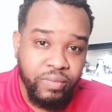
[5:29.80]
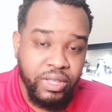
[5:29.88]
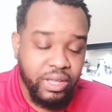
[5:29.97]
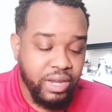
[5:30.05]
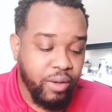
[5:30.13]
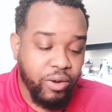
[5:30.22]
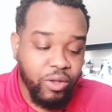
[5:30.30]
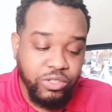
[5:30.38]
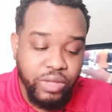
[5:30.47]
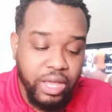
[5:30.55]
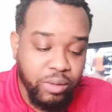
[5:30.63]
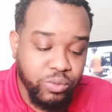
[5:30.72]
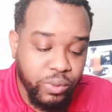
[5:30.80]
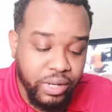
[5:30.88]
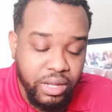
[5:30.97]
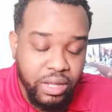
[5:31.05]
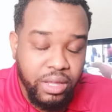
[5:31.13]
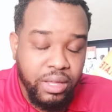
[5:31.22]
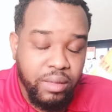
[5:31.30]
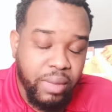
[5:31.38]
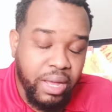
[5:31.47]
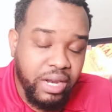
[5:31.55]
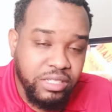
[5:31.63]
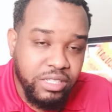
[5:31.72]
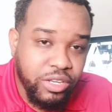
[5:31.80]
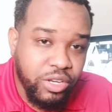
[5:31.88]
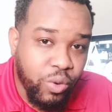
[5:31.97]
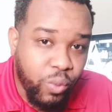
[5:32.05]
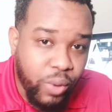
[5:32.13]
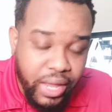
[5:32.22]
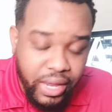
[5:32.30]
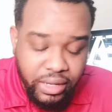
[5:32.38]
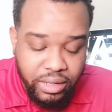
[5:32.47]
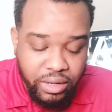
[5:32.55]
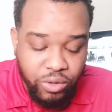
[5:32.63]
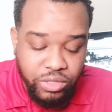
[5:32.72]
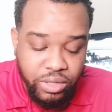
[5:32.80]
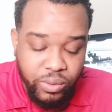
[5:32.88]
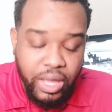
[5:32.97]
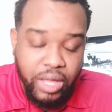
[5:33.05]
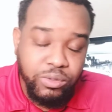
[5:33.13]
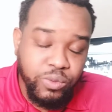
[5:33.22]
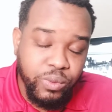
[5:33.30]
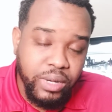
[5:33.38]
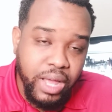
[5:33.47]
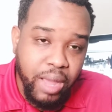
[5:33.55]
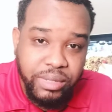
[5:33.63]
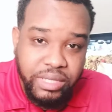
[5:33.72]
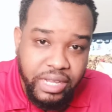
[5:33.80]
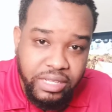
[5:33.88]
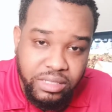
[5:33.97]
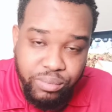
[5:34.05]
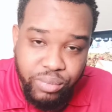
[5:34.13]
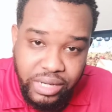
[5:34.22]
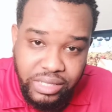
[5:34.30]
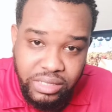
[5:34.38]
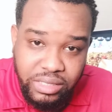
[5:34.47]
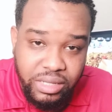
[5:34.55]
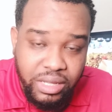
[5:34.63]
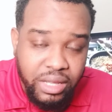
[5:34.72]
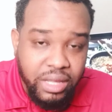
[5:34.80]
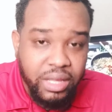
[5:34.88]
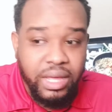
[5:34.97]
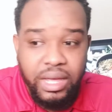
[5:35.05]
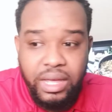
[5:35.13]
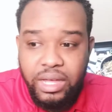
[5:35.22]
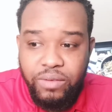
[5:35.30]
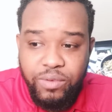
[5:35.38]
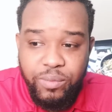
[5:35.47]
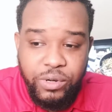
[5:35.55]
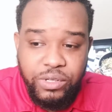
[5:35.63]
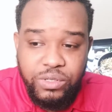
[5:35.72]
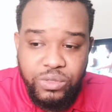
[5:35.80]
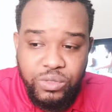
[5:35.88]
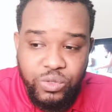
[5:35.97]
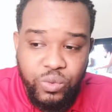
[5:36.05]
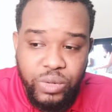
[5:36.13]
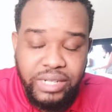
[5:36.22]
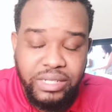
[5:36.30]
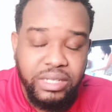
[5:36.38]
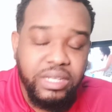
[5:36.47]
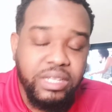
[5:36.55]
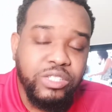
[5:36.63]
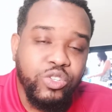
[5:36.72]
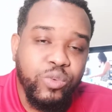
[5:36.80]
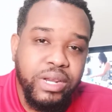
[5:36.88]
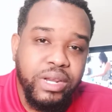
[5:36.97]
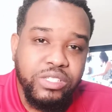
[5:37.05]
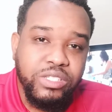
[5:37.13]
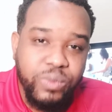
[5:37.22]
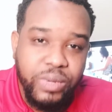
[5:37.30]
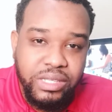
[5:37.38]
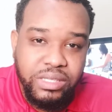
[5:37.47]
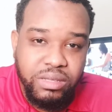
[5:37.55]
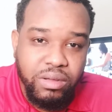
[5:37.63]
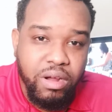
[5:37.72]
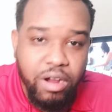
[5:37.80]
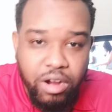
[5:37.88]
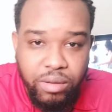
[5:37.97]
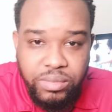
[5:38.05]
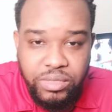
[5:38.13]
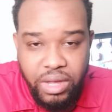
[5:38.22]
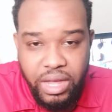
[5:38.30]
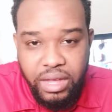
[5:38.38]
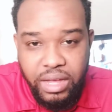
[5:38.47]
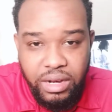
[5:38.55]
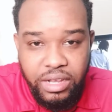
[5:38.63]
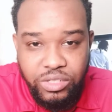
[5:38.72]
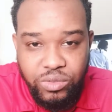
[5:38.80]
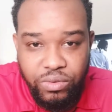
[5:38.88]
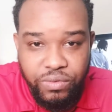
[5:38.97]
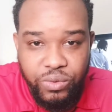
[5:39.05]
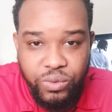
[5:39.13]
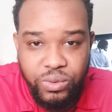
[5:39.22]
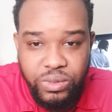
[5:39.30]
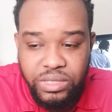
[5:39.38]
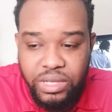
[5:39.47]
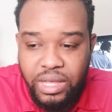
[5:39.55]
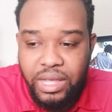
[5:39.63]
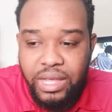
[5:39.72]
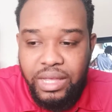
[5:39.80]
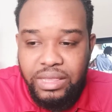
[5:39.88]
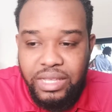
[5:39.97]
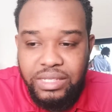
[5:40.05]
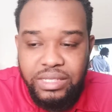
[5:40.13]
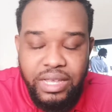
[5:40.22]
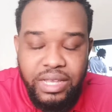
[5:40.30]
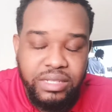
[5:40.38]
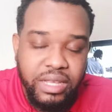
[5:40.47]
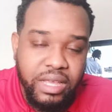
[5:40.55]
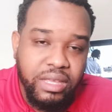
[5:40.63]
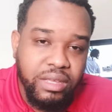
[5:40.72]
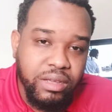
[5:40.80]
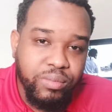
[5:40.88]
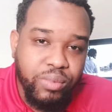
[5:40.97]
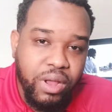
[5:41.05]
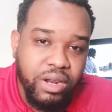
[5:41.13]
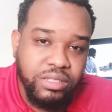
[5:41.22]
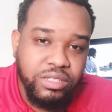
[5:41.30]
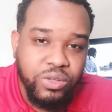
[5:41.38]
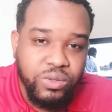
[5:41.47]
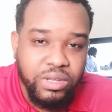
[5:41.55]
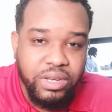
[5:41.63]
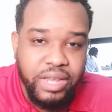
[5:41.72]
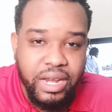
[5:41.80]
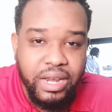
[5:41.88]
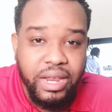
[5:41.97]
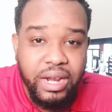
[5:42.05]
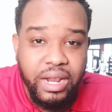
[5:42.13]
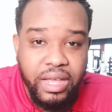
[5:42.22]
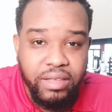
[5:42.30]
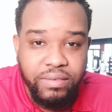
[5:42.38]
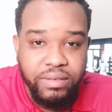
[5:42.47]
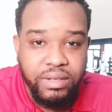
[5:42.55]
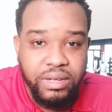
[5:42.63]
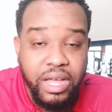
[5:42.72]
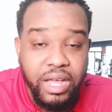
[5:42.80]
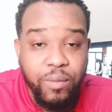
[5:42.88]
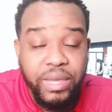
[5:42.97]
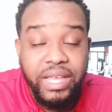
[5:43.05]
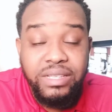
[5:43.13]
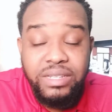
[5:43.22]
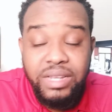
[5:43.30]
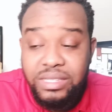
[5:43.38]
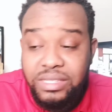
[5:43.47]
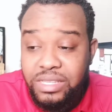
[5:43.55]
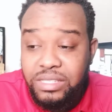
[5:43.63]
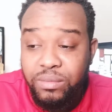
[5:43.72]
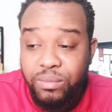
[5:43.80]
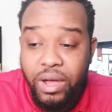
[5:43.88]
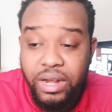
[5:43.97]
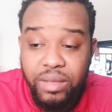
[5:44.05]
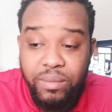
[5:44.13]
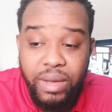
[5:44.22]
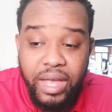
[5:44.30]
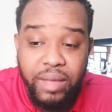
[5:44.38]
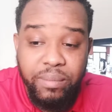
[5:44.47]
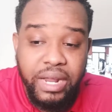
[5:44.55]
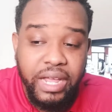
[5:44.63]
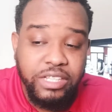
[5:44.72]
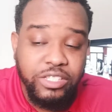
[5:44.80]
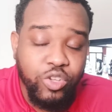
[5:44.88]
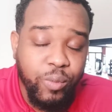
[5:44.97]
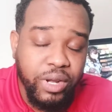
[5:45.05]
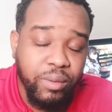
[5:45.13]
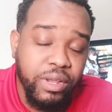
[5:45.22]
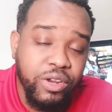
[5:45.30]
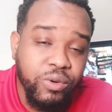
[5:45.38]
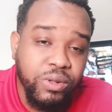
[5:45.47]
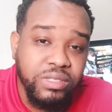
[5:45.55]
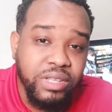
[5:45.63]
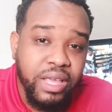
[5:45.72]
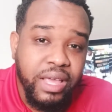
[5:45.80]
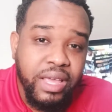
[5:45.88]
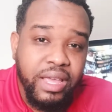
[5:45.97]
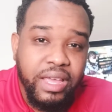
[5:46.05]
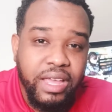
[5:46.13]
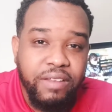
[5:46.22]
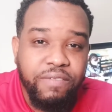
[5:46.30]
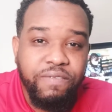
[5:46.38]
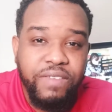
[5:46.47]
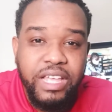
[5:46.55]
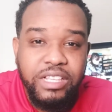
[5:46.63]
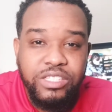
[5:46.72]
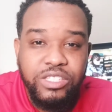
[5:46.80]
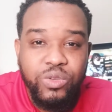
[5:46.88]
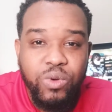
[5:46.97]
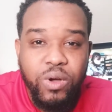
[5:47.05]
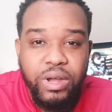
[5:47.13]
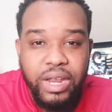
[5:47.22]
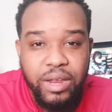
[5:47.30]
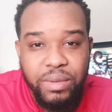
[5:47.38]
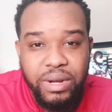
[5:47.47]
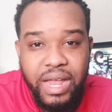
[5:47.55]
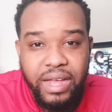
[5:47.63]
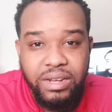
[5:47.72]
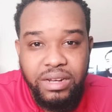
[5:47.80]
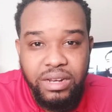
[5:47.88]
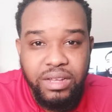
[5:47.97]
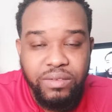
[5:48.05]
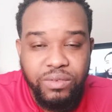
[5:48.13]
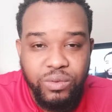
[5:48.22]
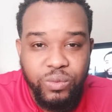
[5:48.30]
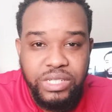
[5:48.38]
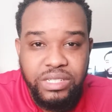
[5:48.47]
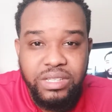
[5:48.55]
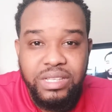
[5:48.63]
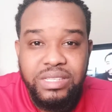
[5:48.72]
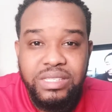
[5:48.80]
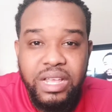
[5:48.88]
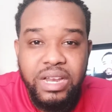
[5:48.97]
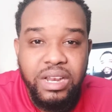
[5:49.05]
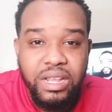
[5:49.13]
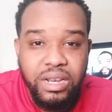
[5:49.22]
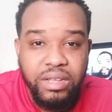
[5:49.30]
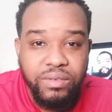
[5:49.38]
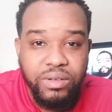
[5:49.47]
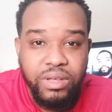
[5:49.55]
Now, it also helps with balancing your weight. It also helps with appetite suppressant for persons who like to eat too many sweets or carbs or high cholesterol foods. This is a good product to use in your day-to-day life. Now, because it assists the body by applying so many minerals, it feeds you on a molecular level, which is a cellular level.